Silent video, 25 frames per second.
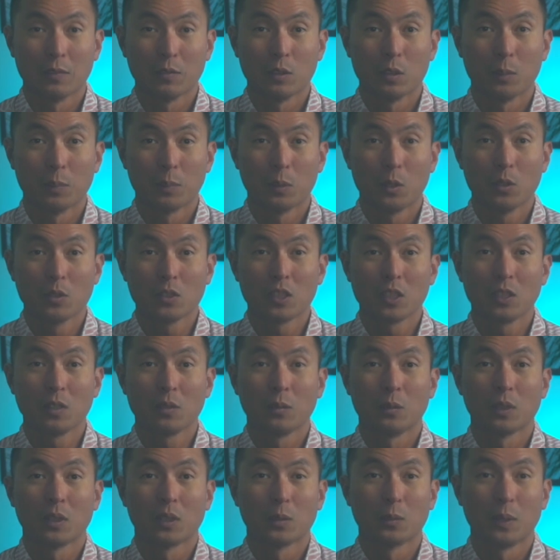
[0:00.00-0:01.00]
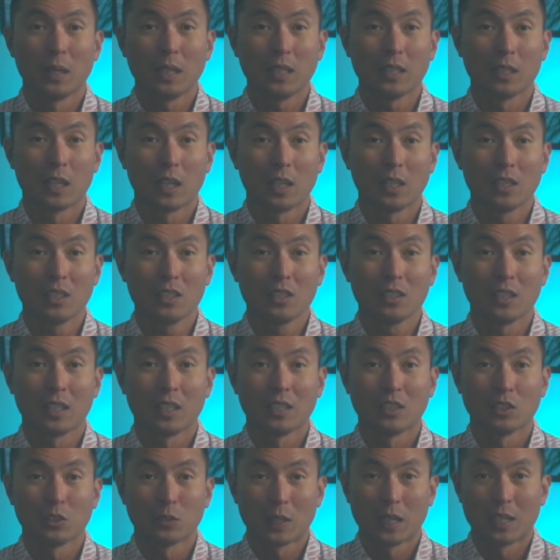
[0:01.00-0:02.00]
if you approach it with the right knowledge
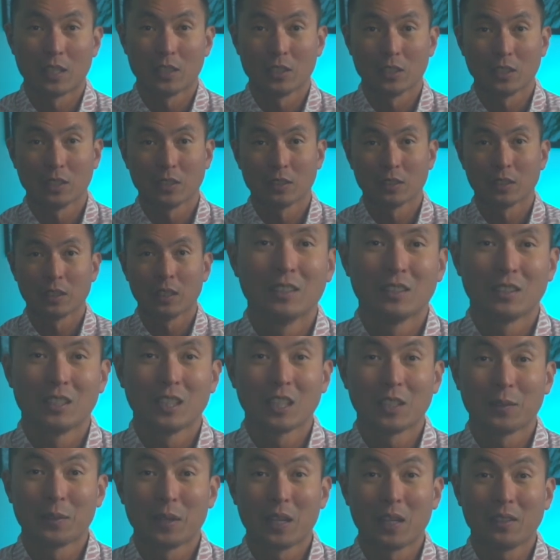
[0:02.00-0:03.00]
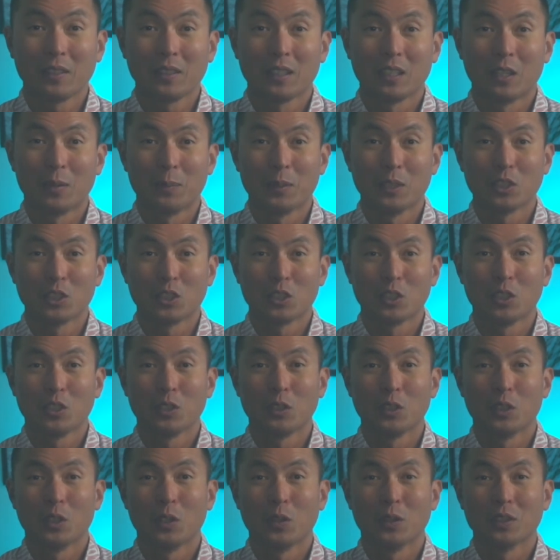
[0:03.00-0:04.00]
and strategies. Stick around and I'll make sure
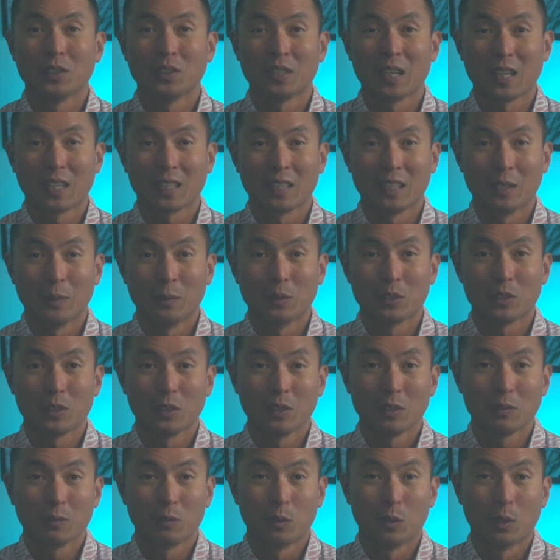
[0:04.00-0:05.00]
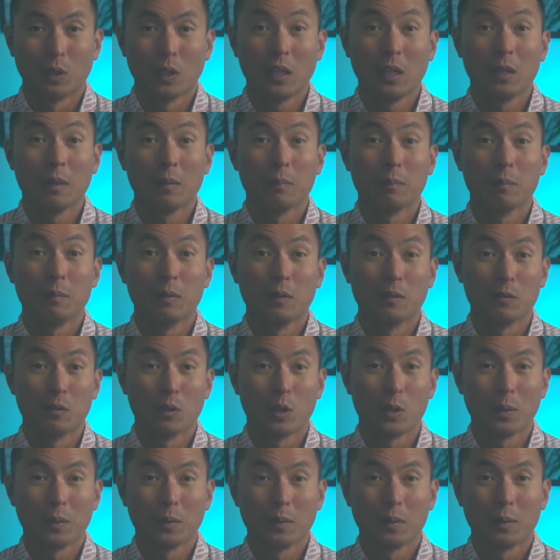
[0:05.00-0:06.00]
you know exactly what to look for
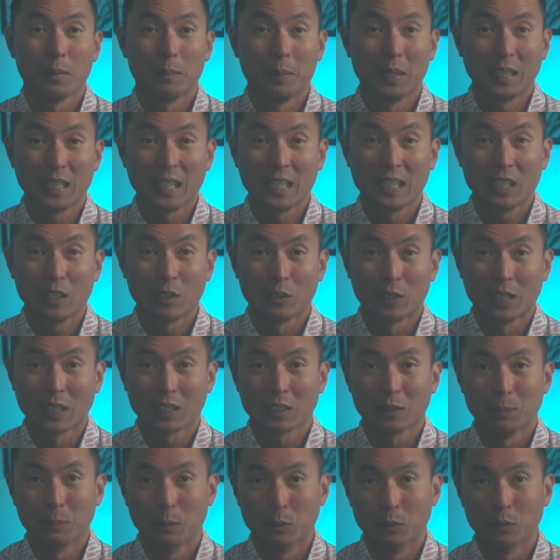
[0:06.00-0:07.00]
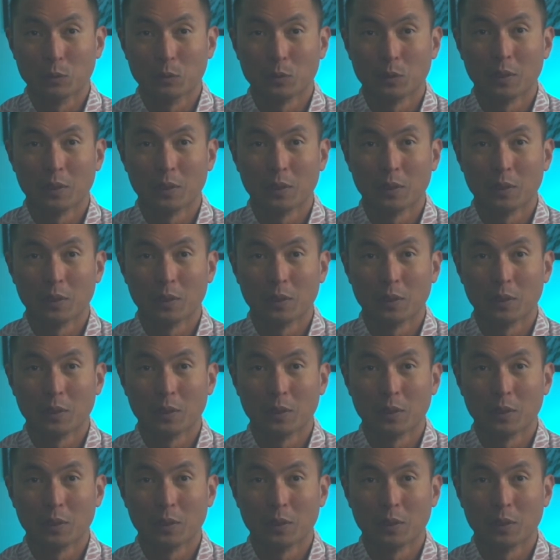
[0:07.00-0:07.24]
before making your next move.